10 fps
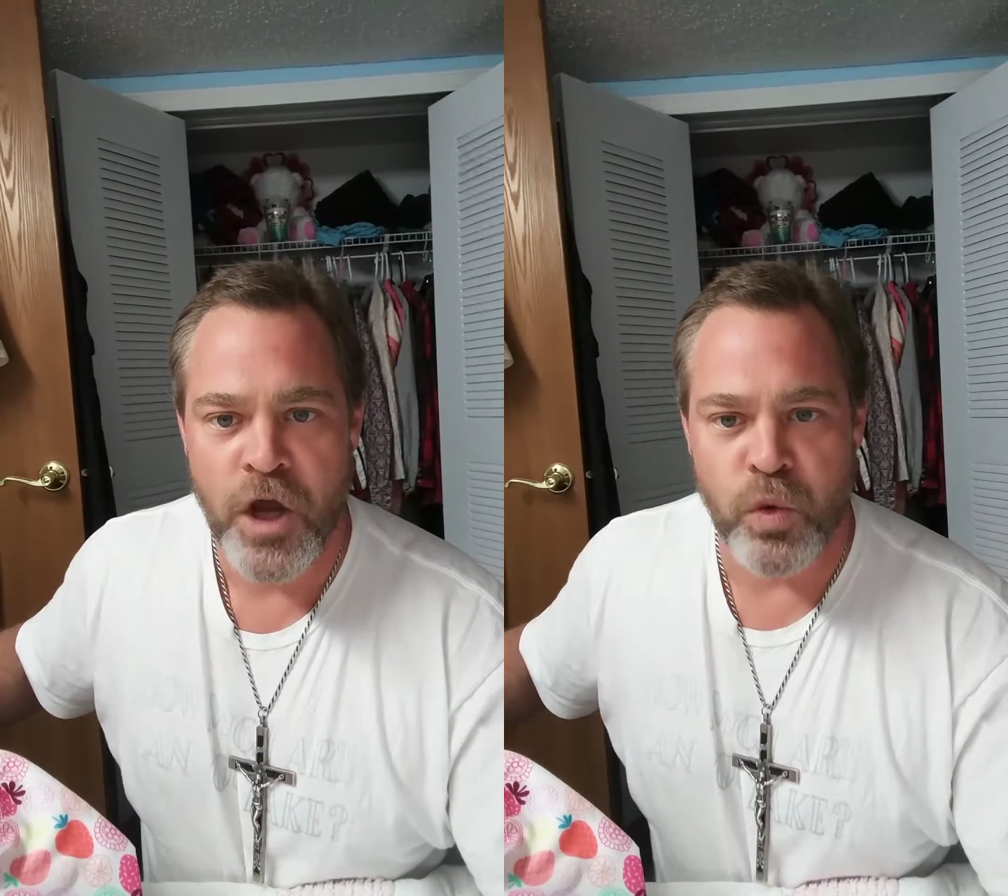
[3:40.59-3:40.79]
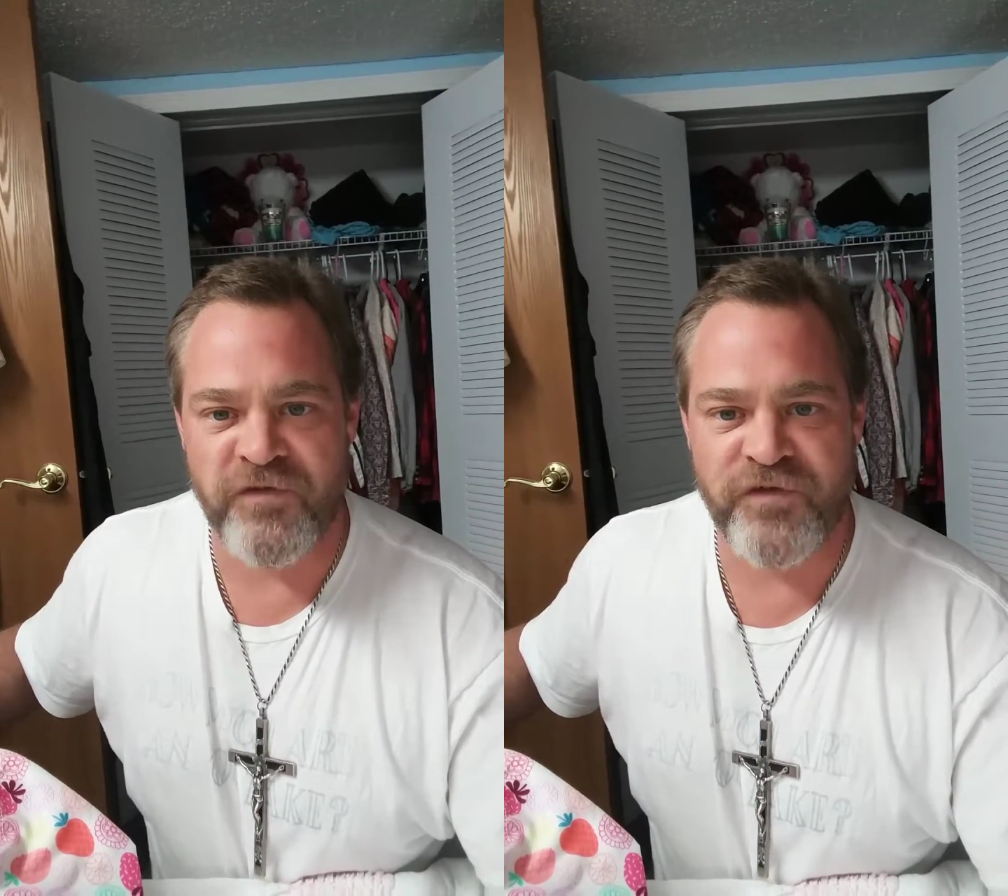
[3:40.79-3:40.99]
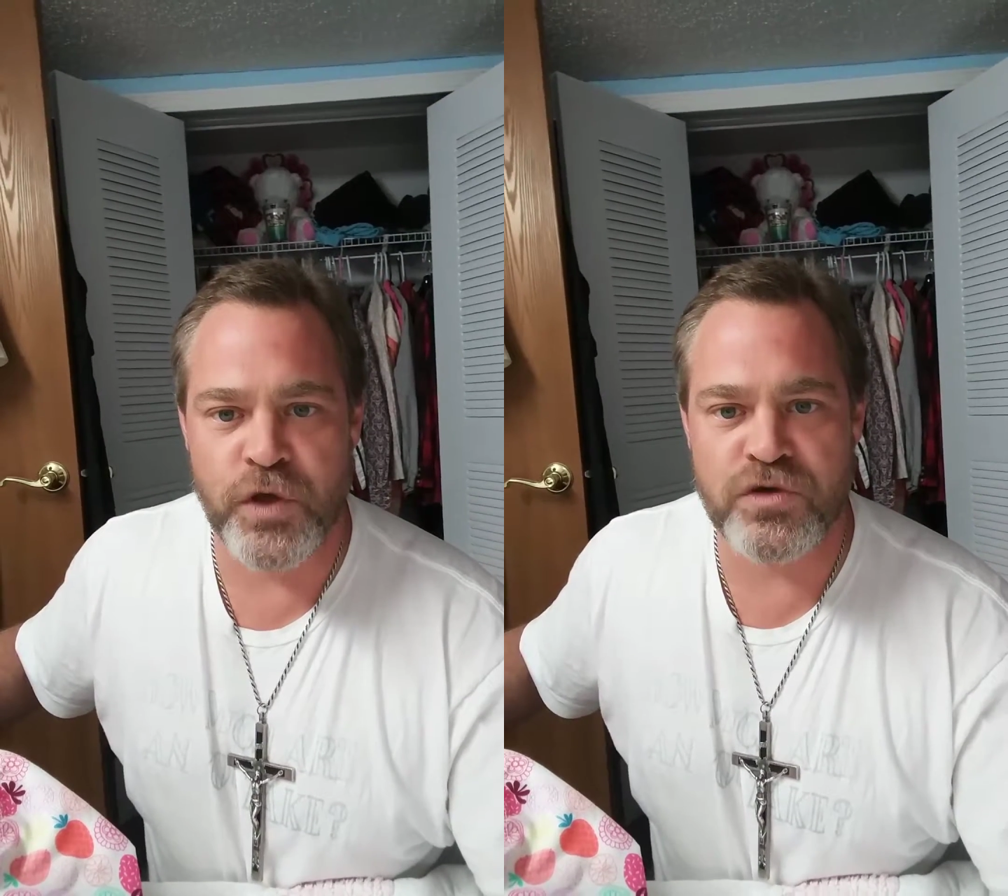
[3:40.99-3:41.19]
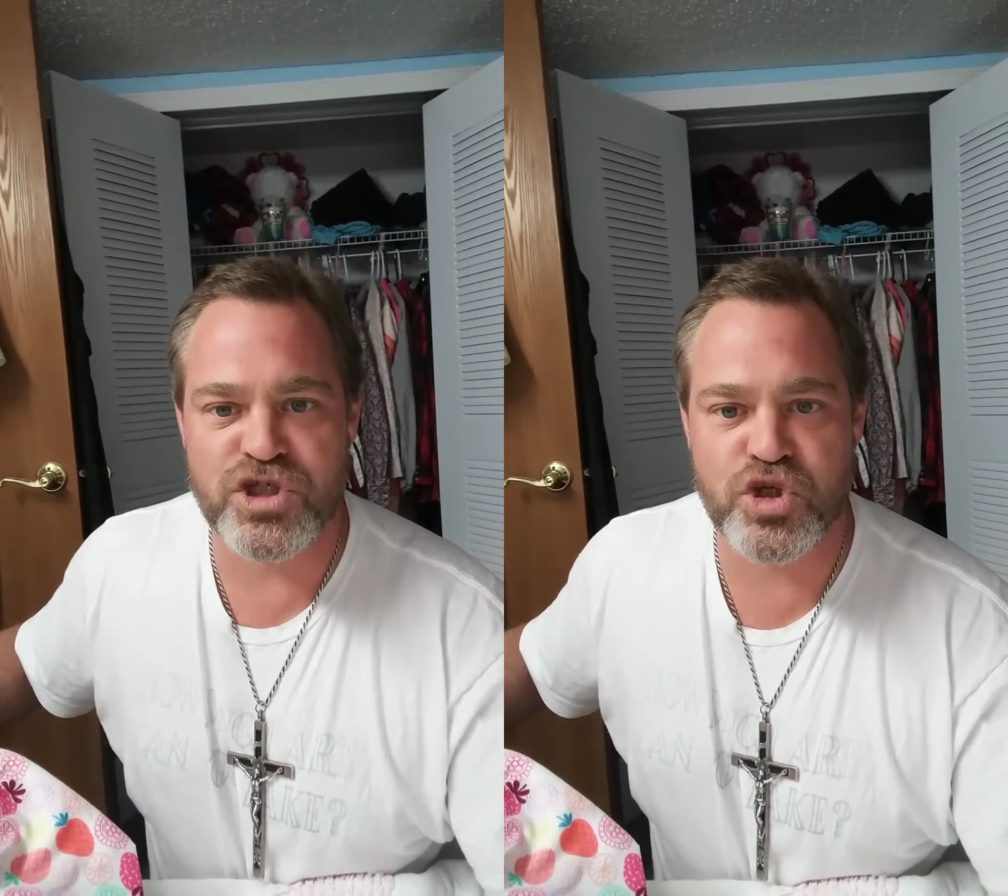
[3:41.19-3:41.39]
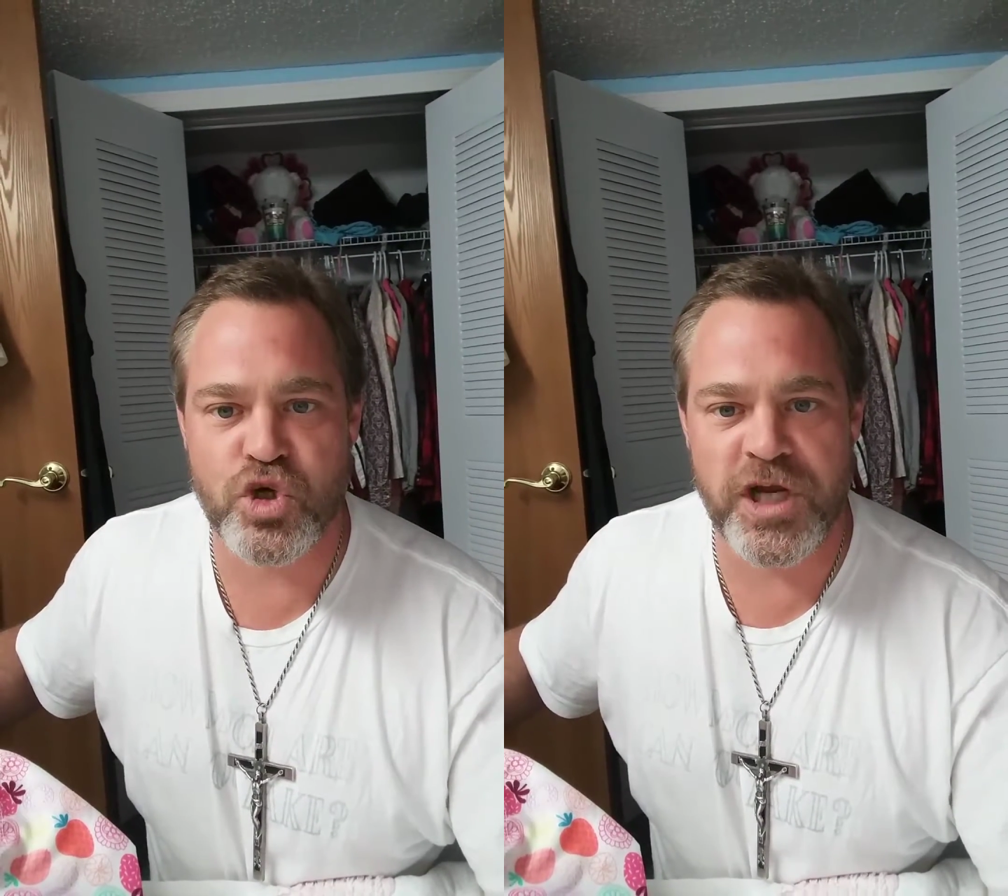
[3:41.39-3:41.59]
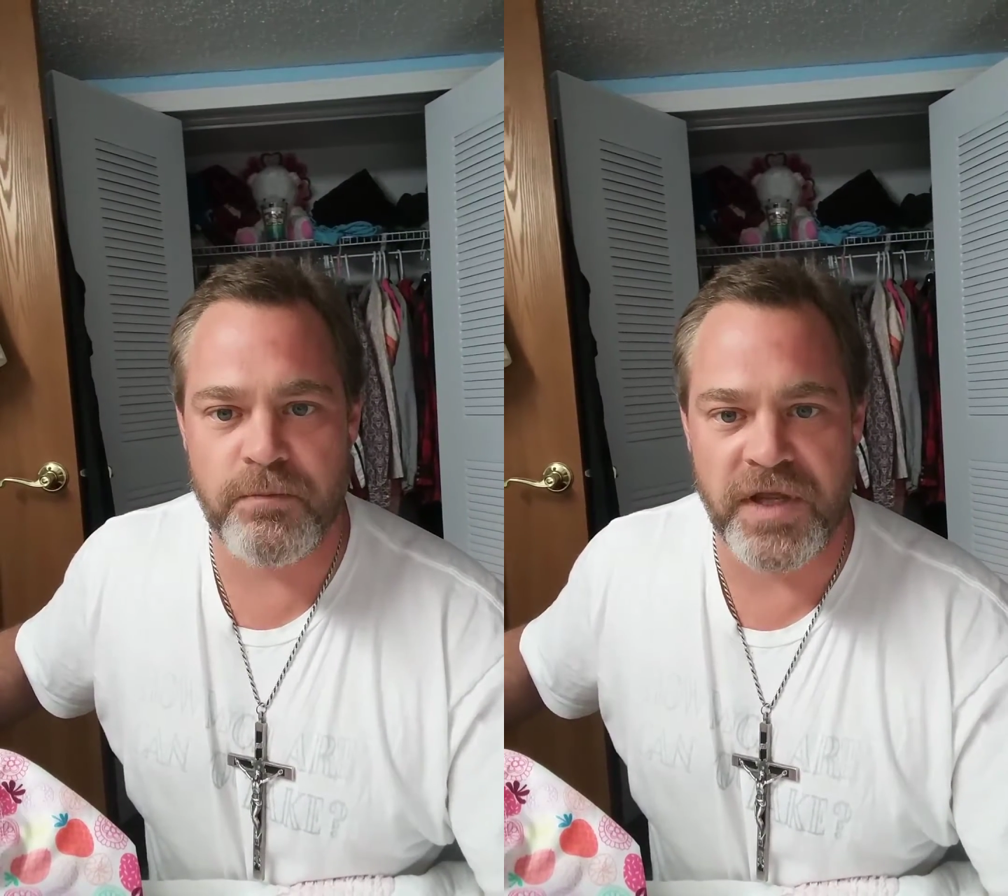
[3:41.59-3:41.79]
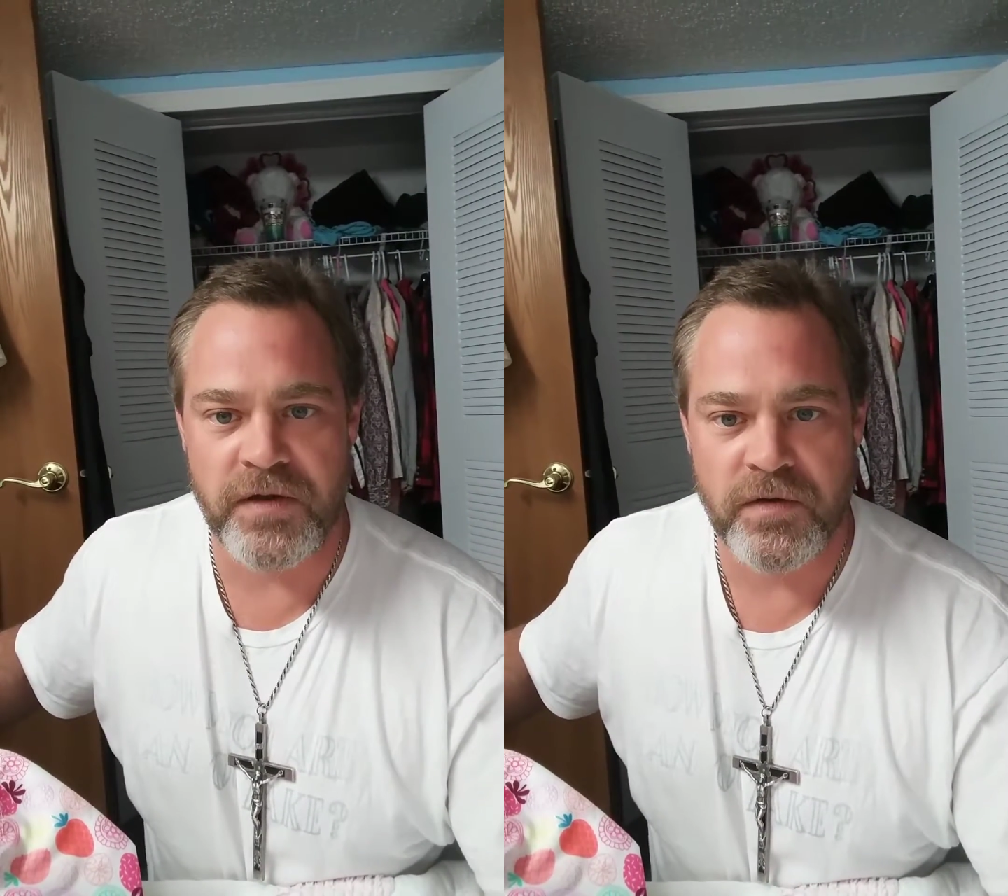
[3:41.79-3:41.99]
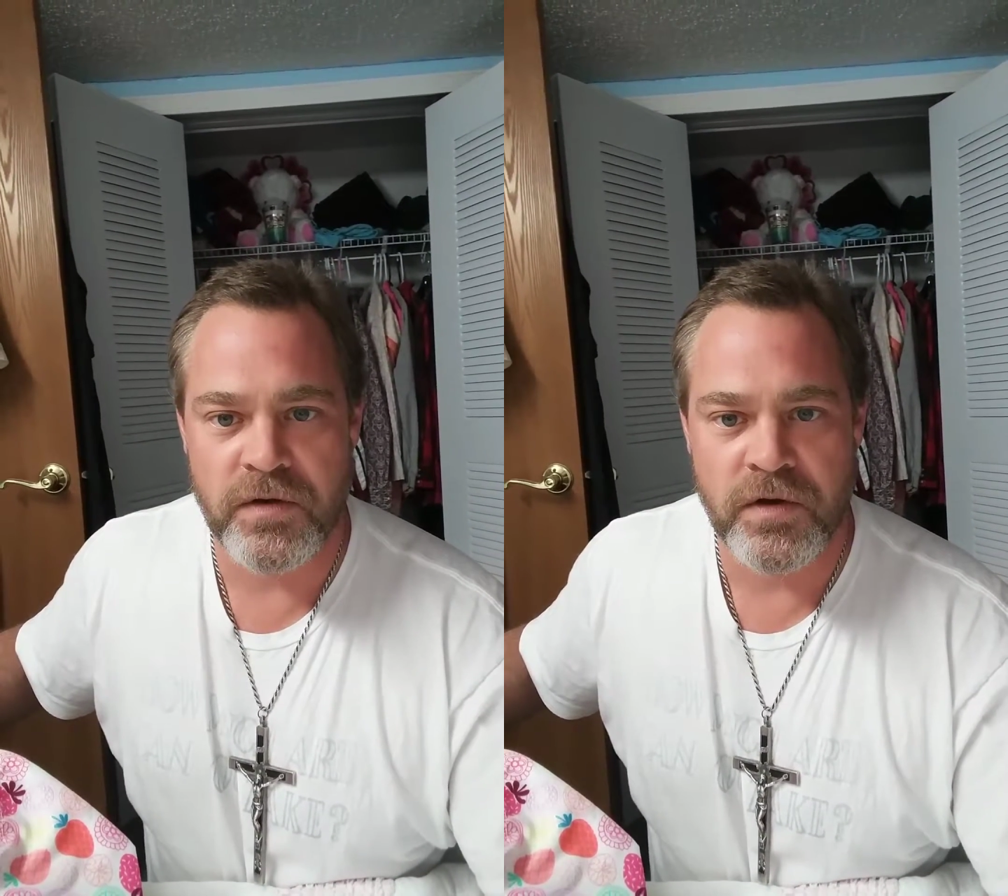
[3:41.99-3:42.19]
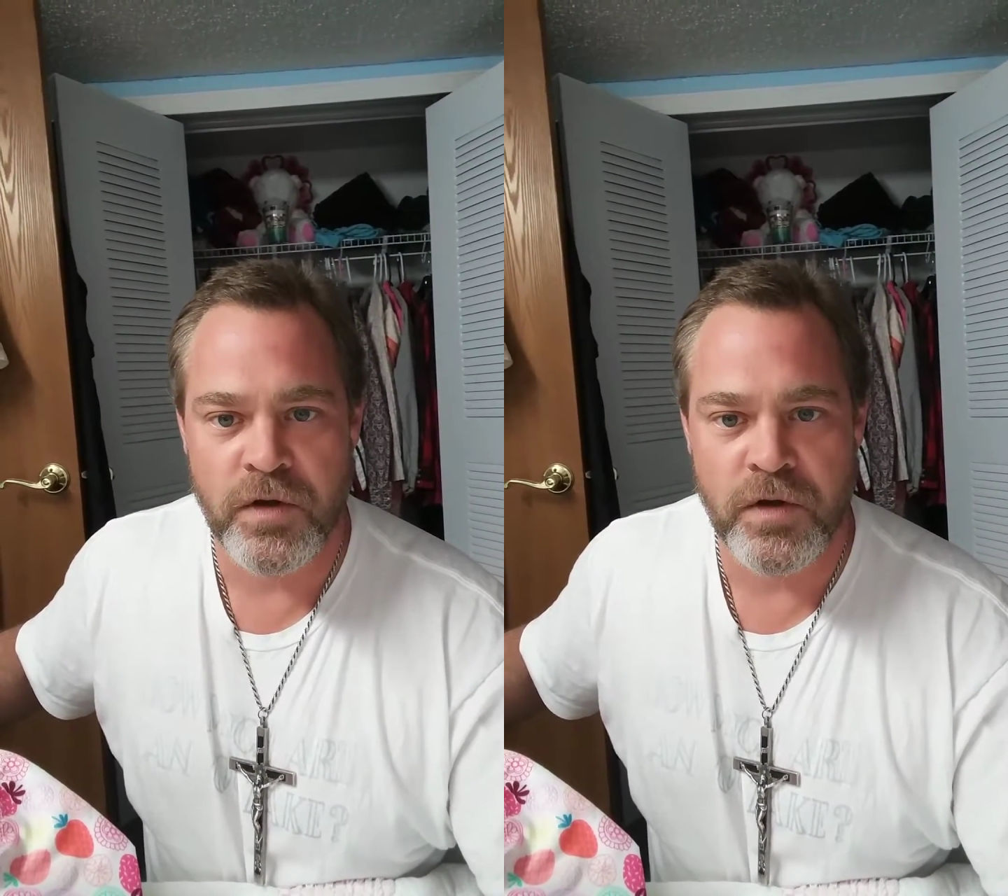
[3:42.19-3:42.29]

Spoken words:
refused treatment,